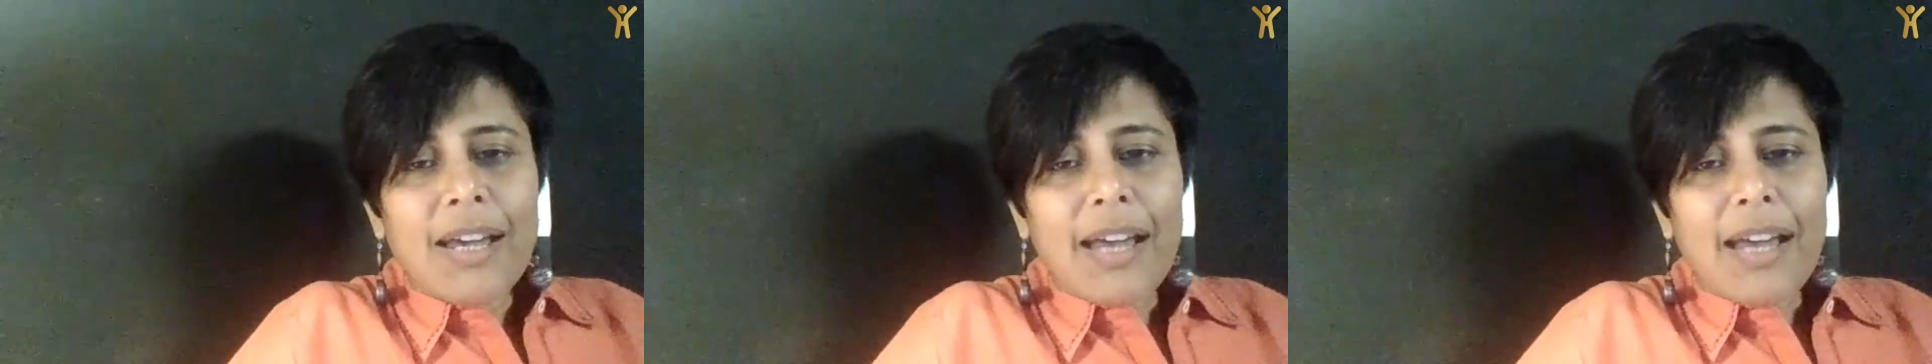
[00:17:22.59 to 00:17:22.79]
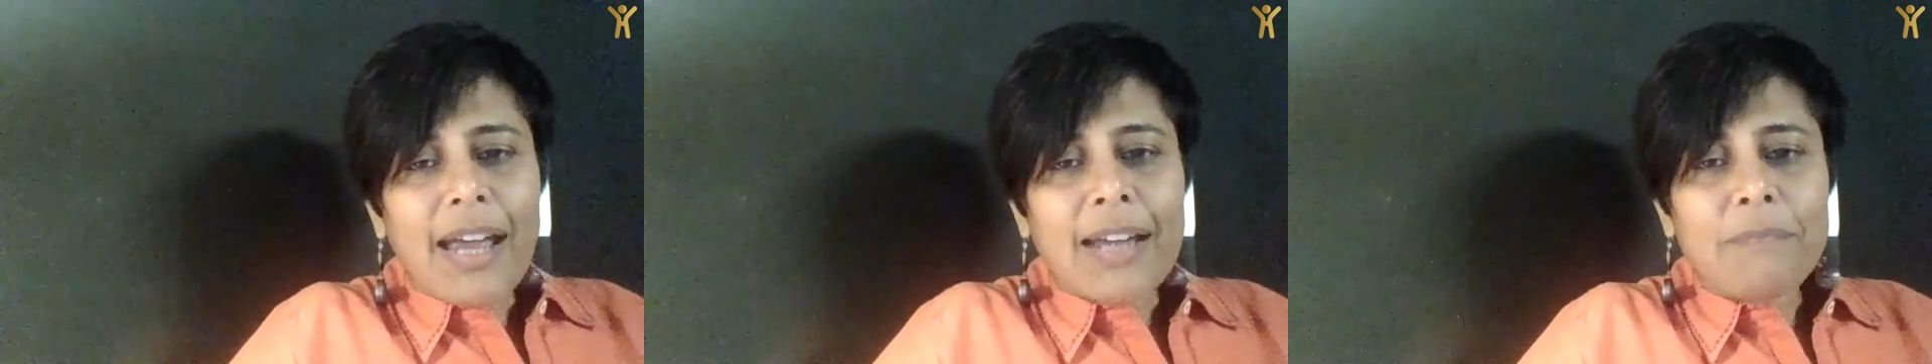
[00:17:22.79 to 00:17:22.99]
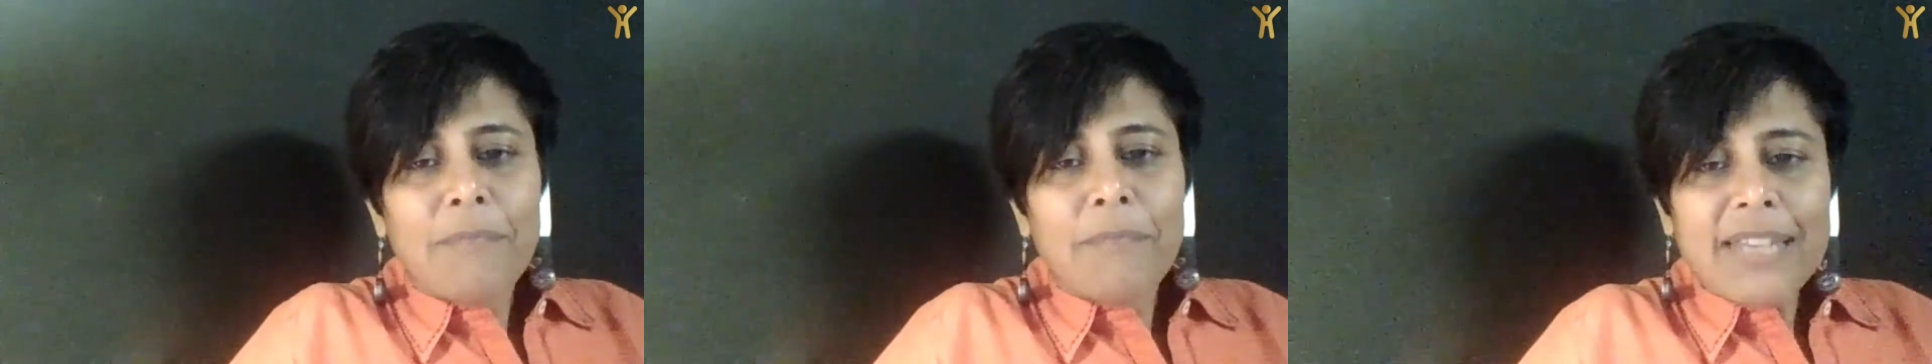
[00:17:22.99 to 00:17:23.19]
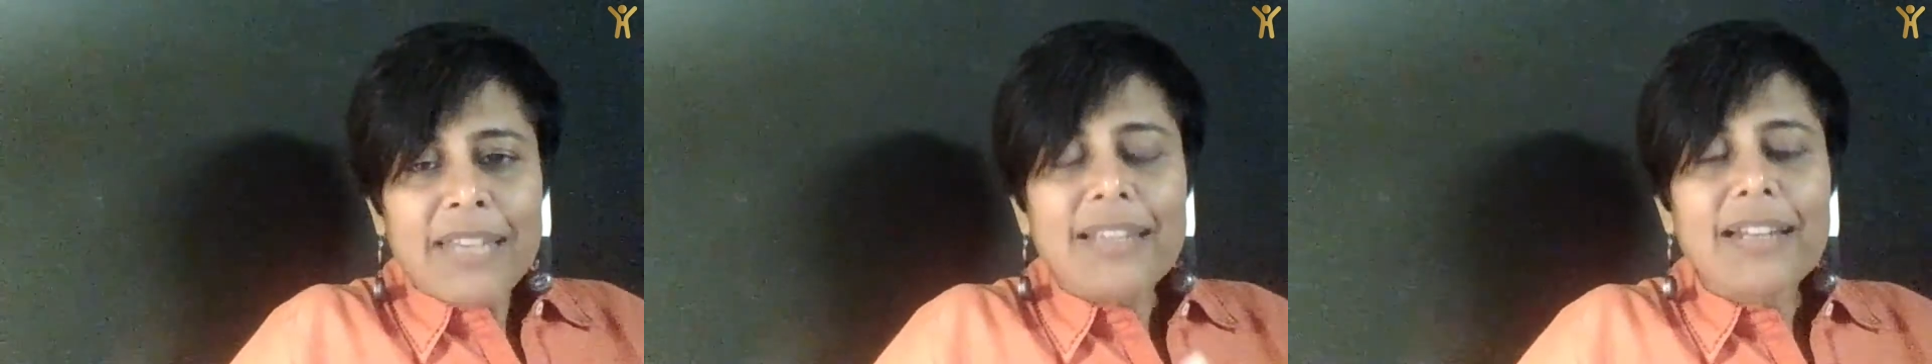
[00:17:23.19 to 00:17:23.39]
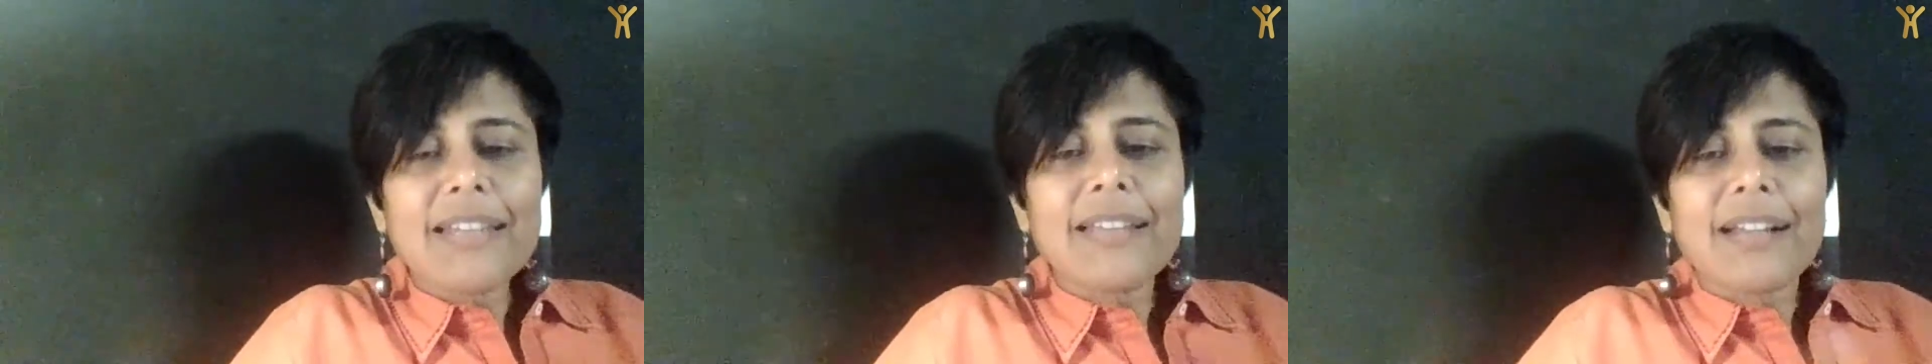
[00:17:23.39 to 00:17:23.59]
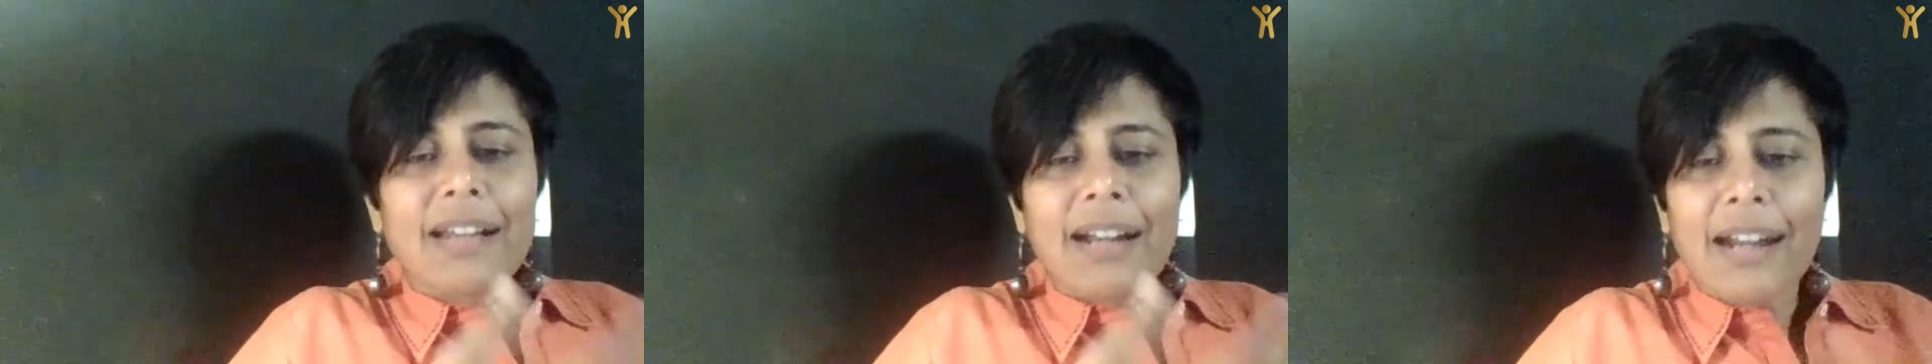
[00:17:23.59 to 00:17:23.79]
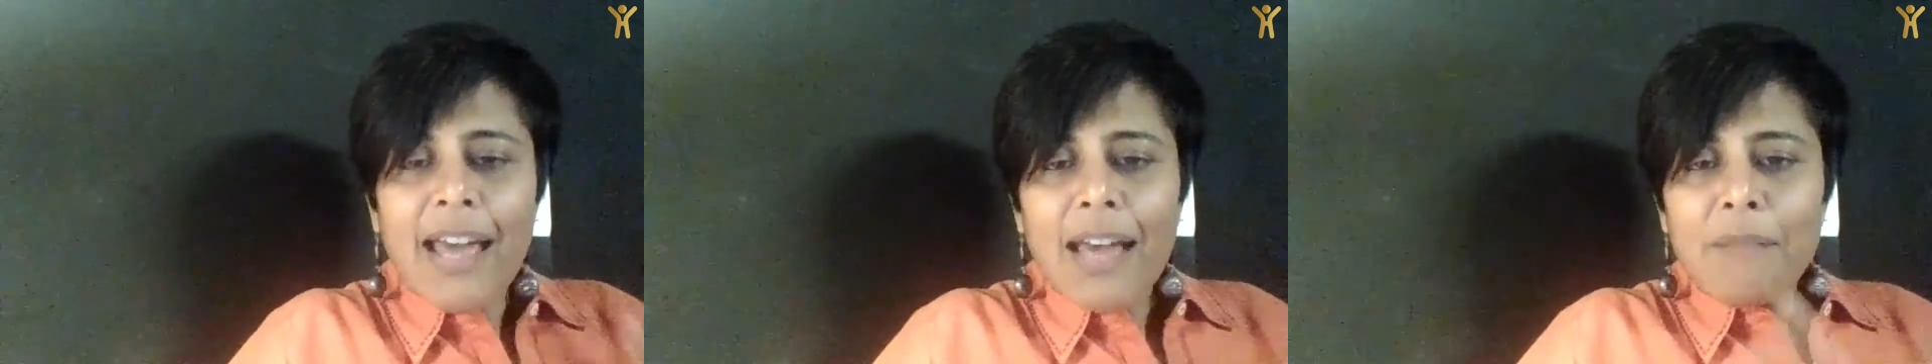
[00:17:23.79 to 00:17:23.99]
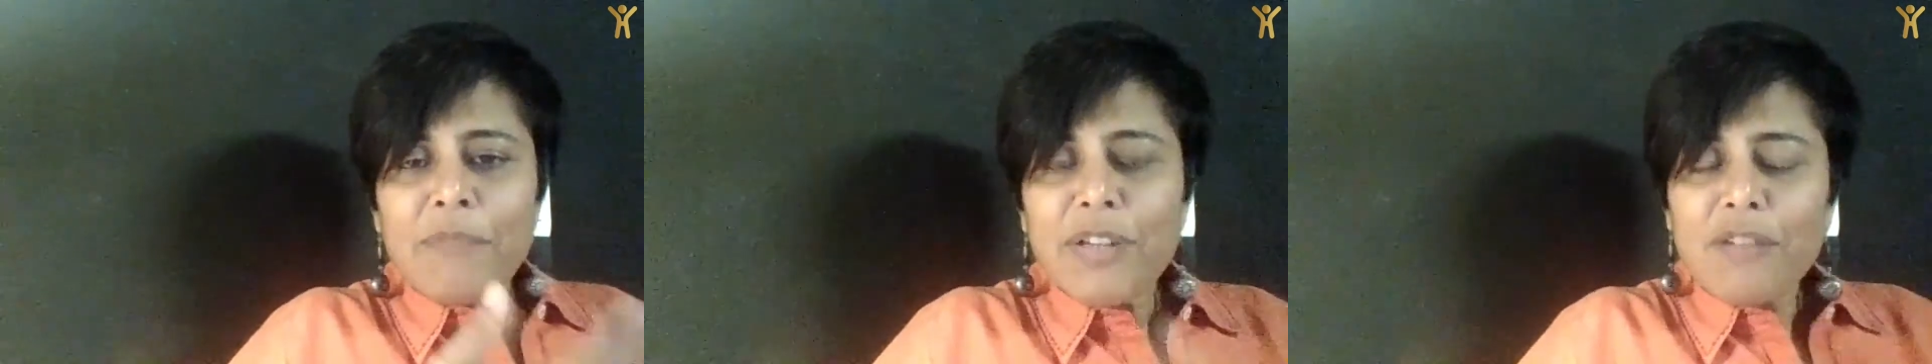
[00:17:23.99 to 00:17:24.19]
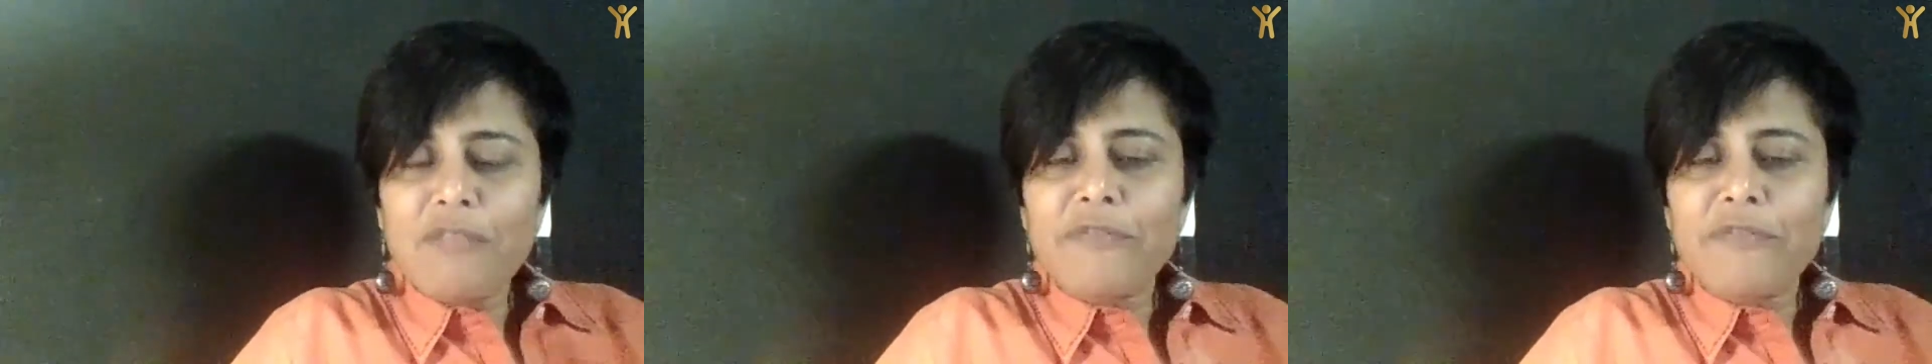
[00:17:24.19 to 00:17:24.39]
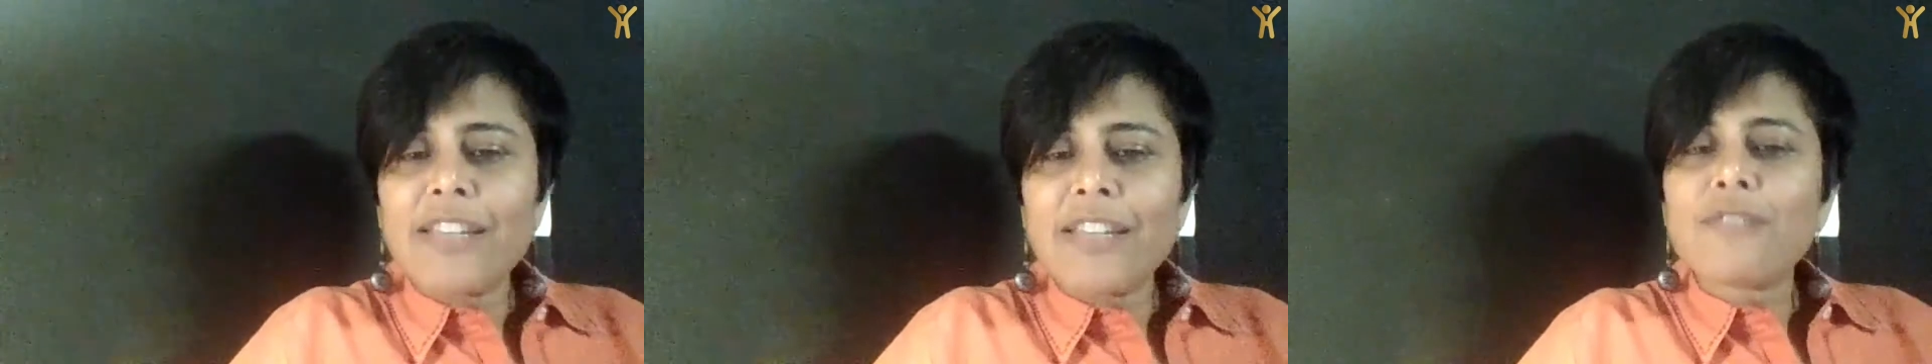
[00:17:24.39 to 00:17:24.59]
And basically, the clamor
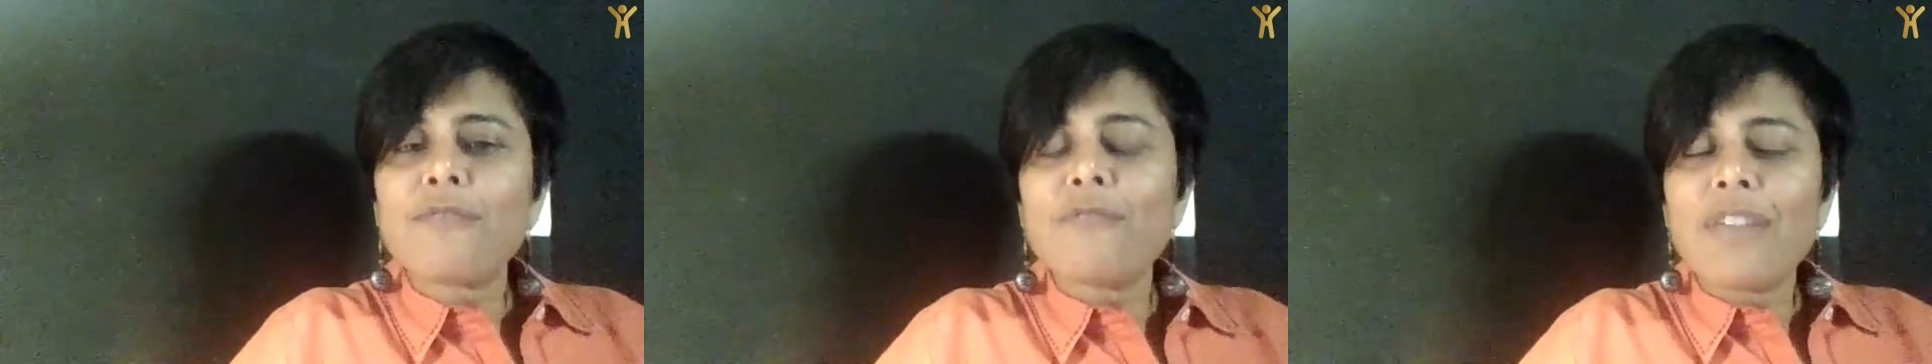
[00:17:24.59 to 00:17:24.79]
of these two